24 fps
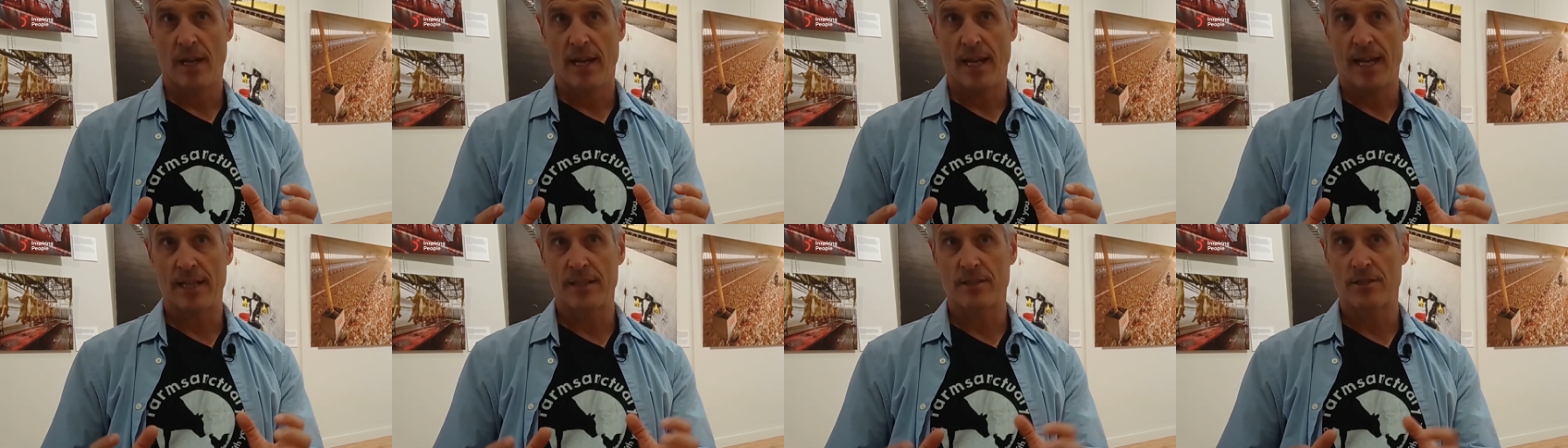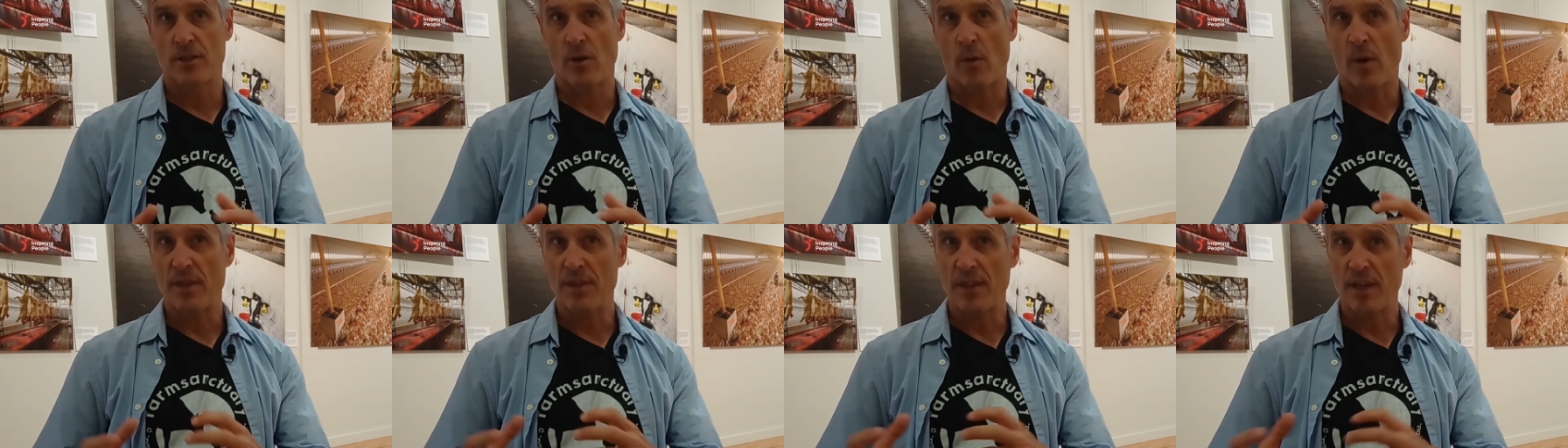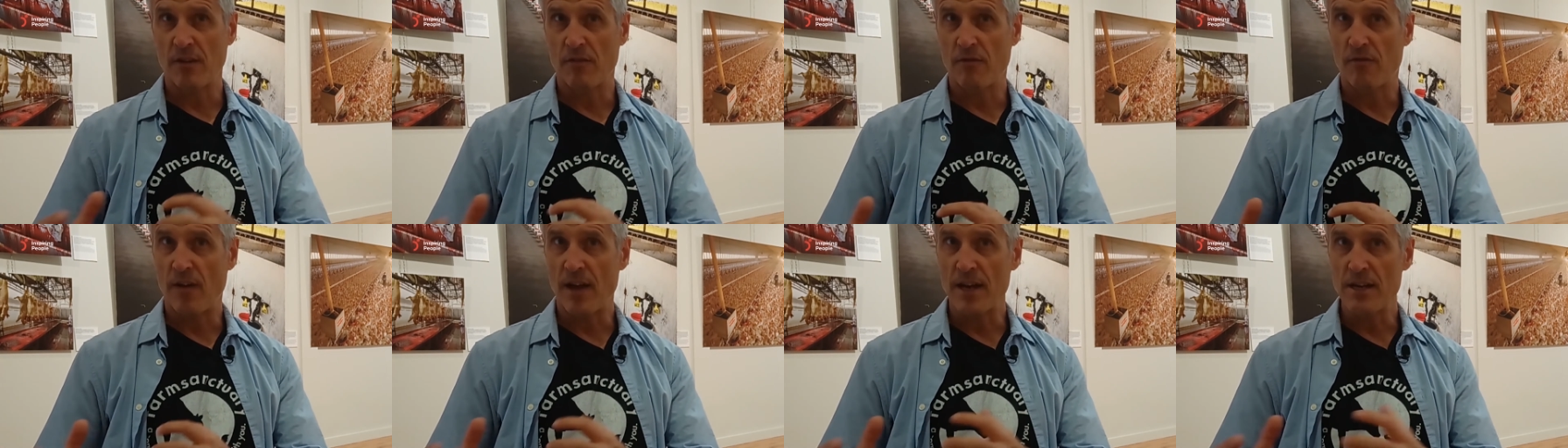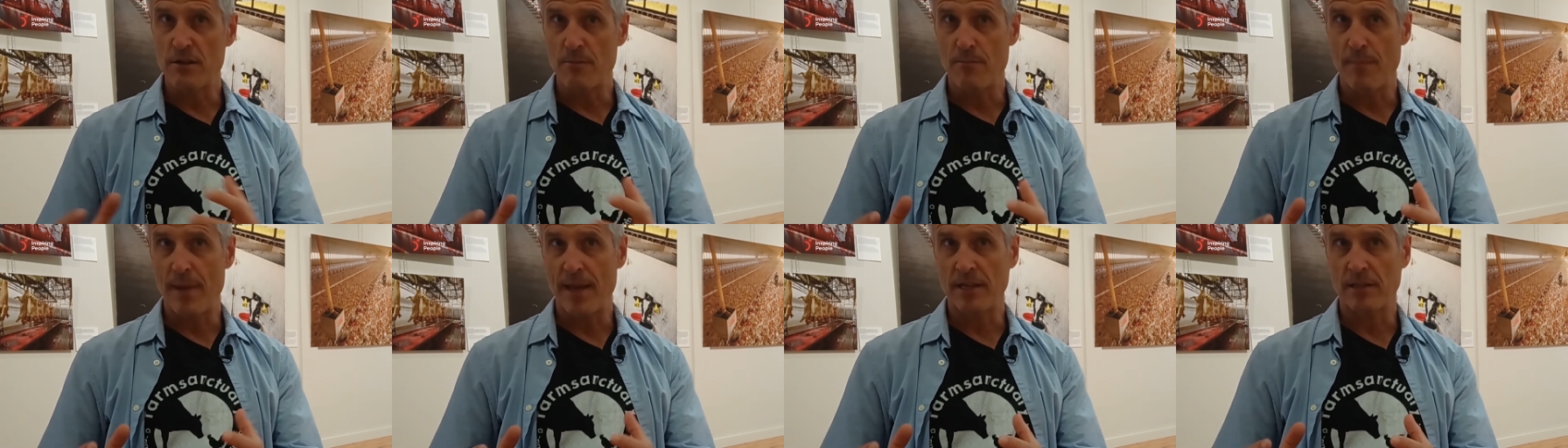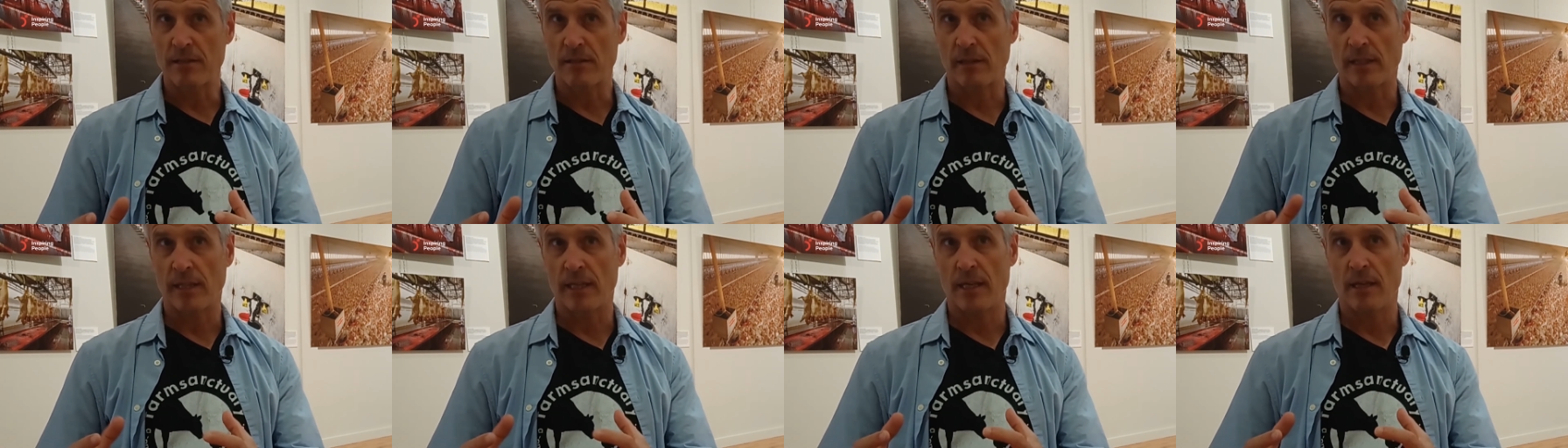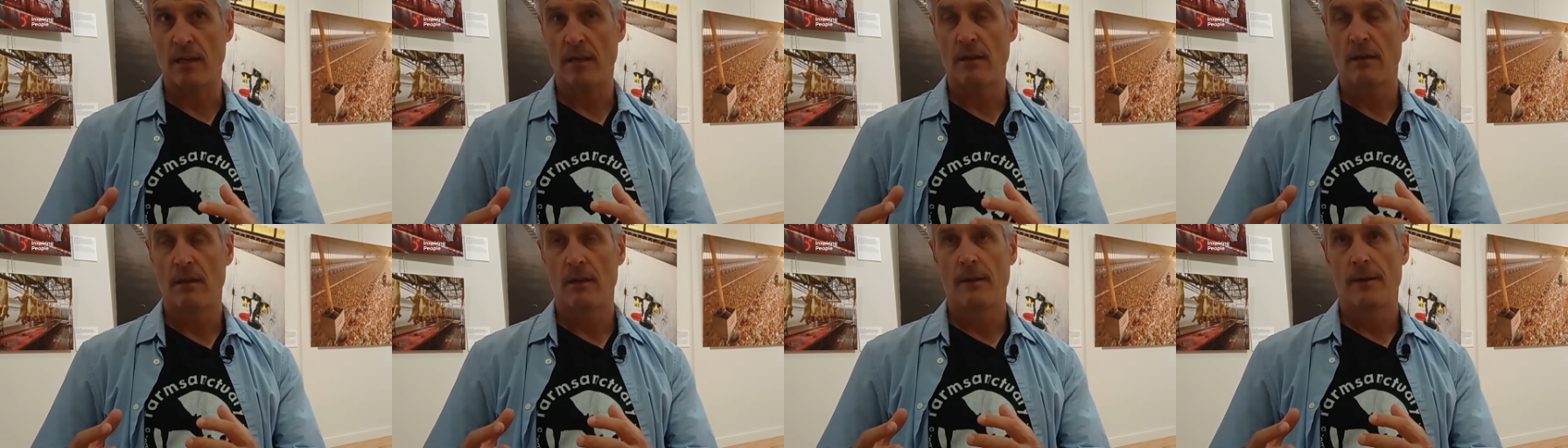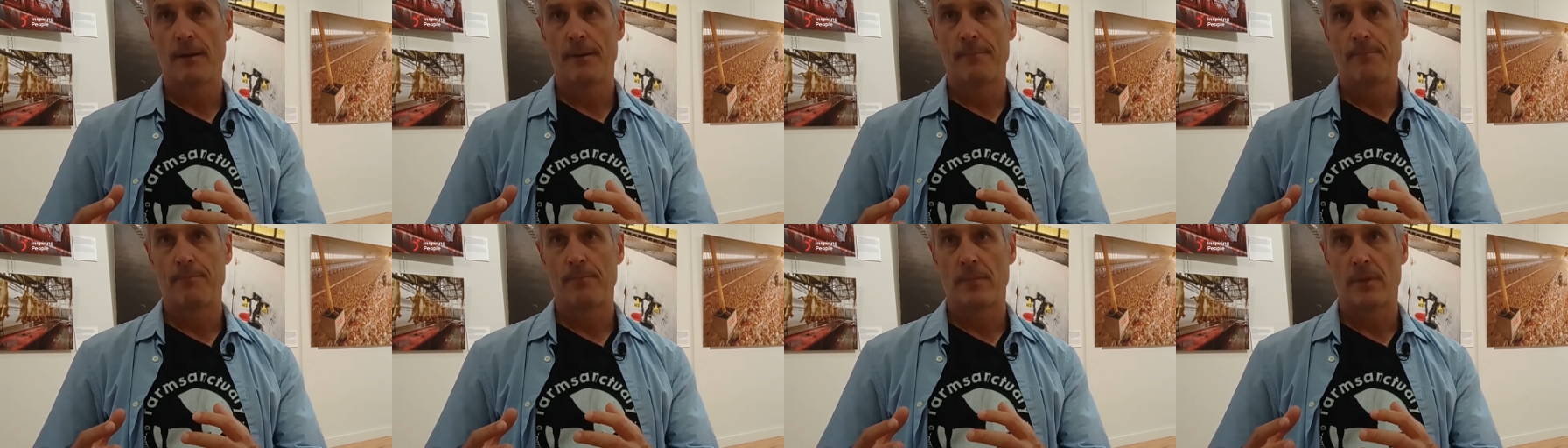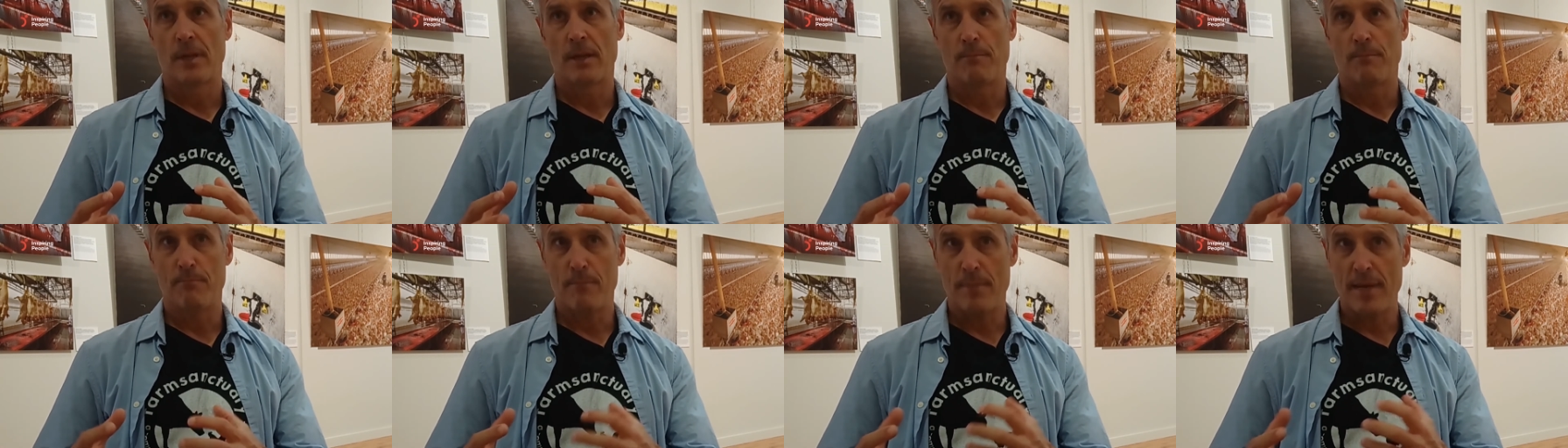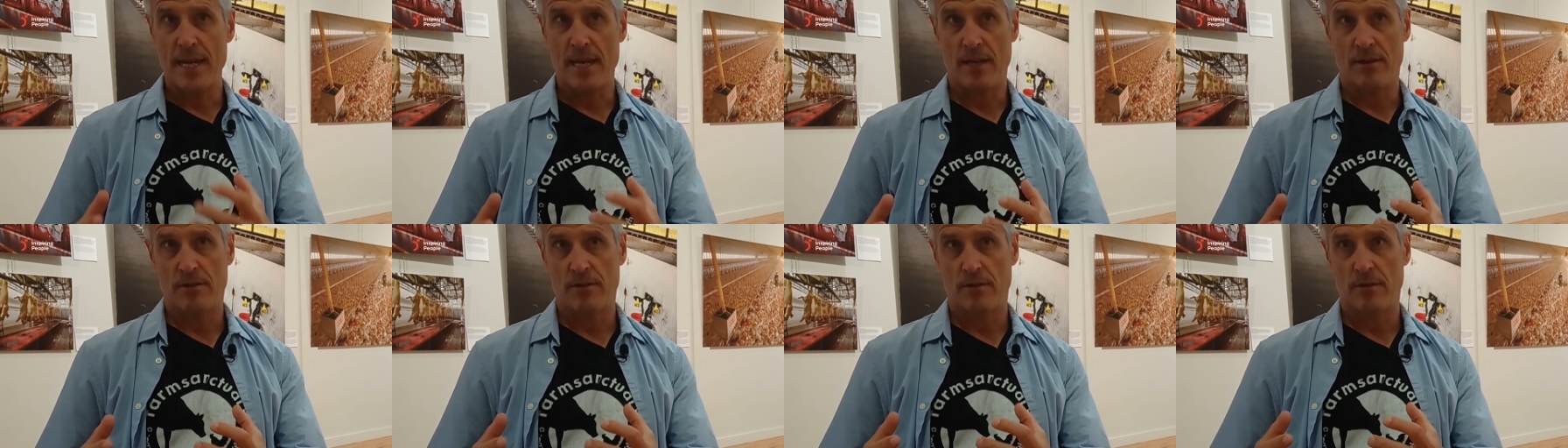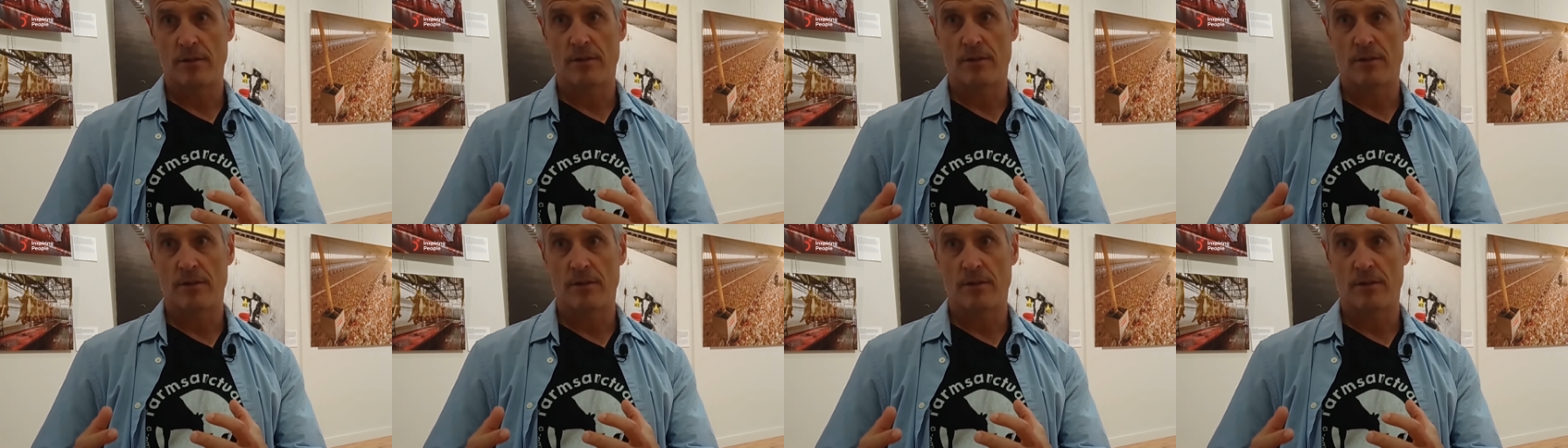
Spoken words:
And so I think fundamentally, meat